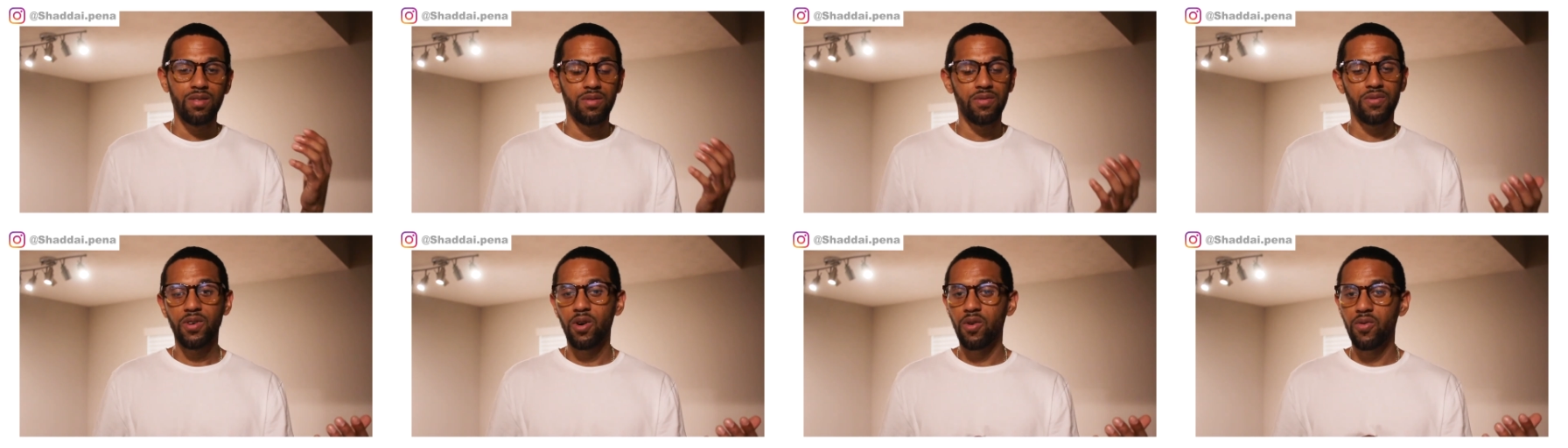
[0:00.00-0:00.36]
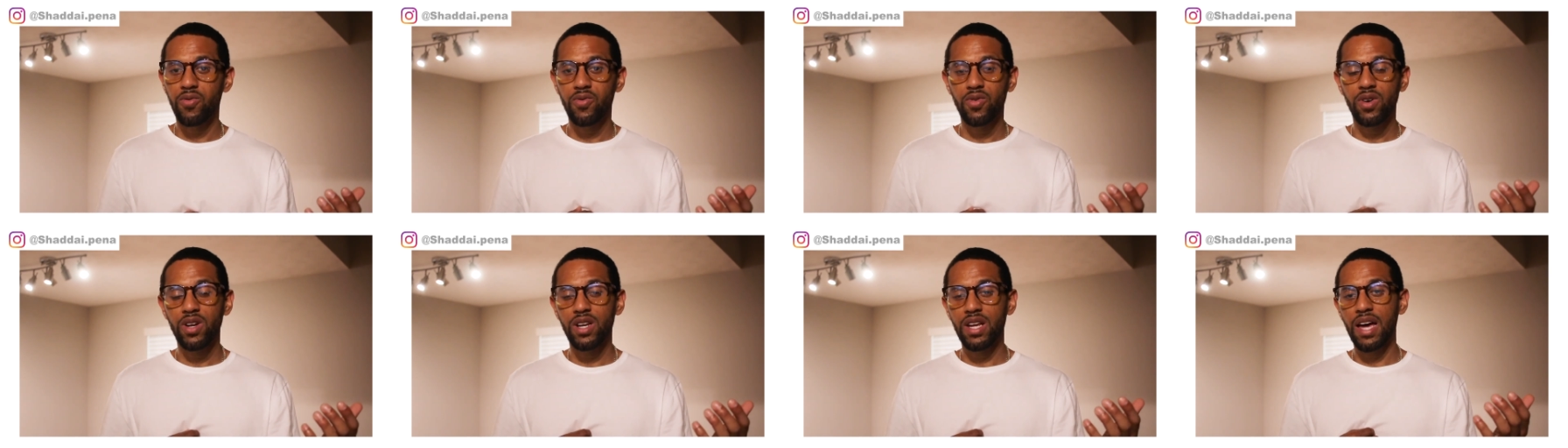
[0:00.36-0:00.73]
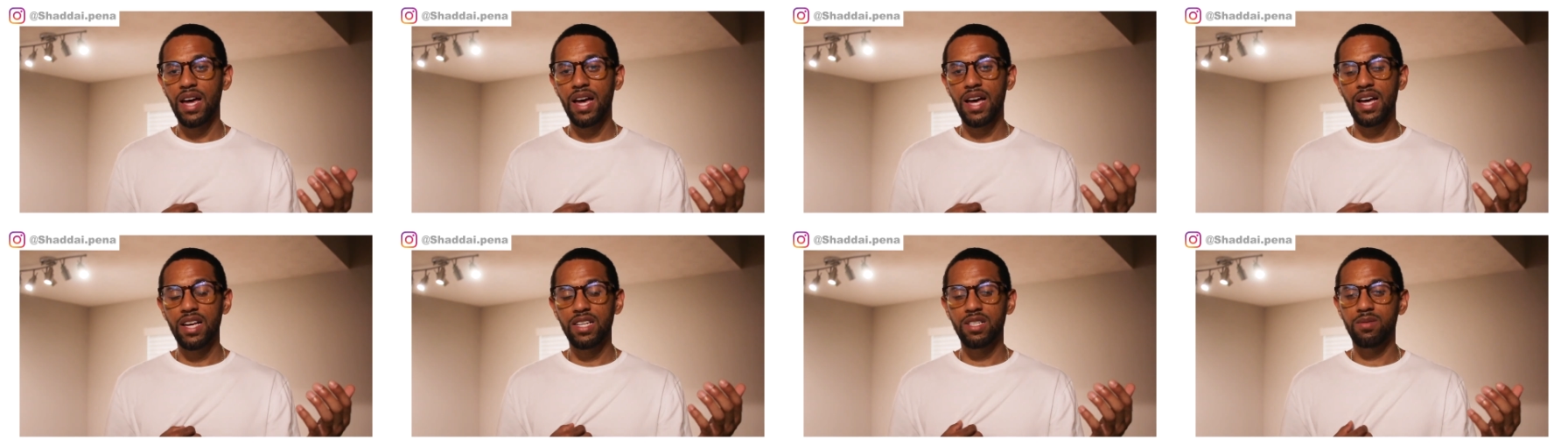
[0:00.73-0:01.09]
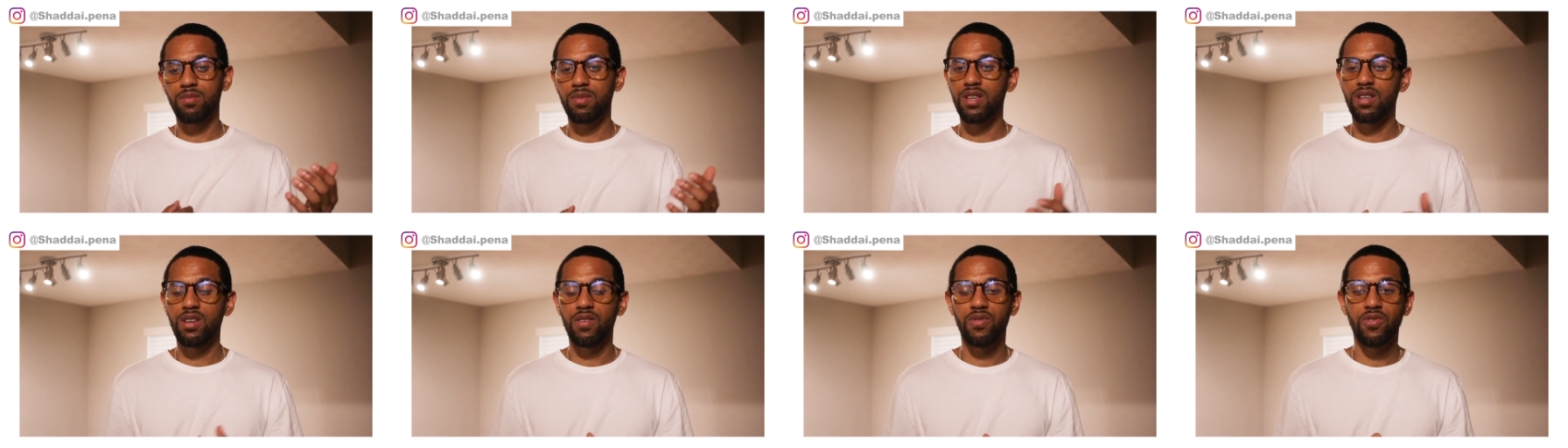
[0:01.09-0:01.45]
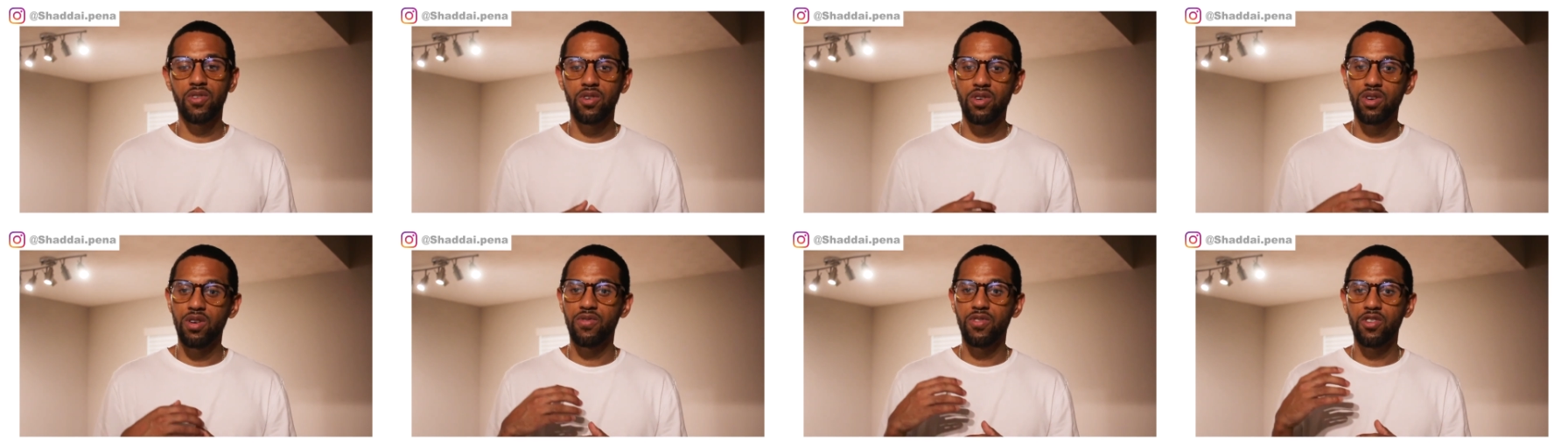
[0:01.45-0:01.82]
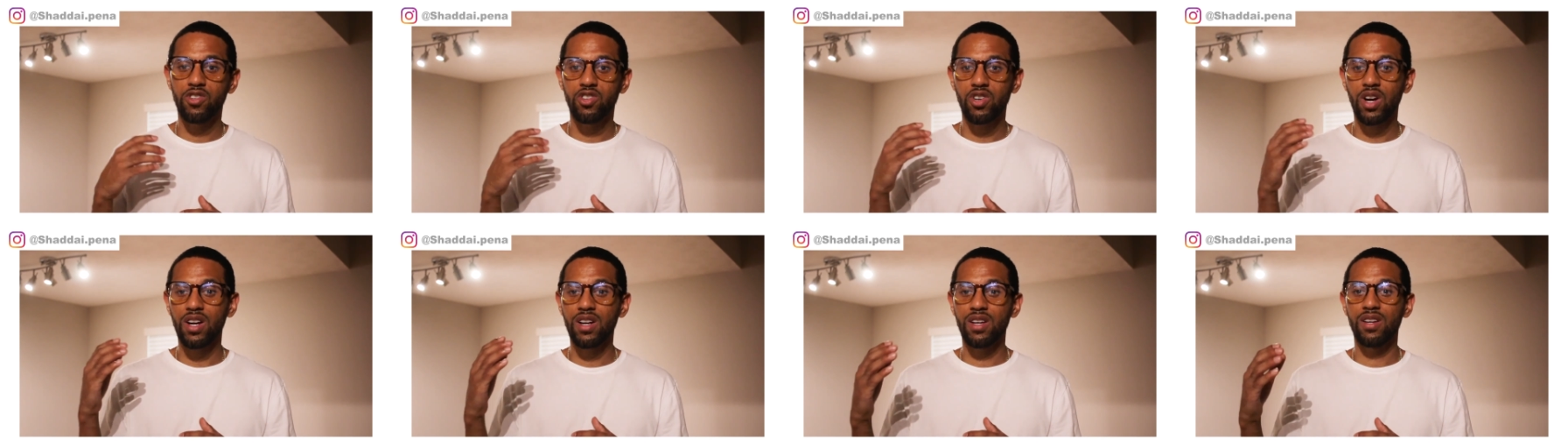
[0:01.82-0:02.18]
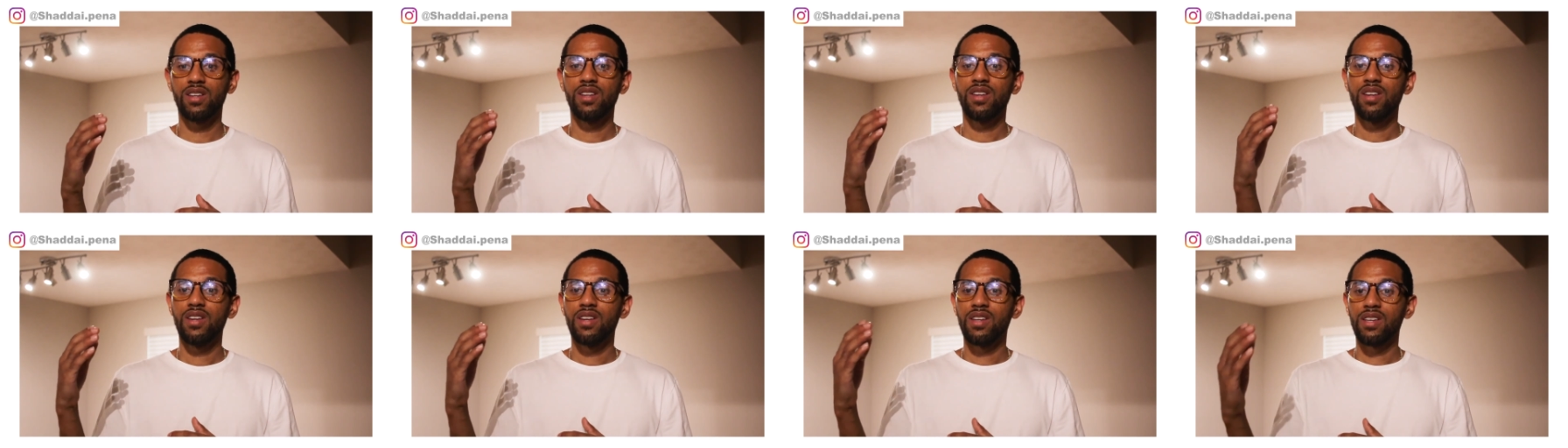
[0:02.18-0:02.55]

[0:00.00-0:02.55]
feel free to ask me. If you're if you're trying to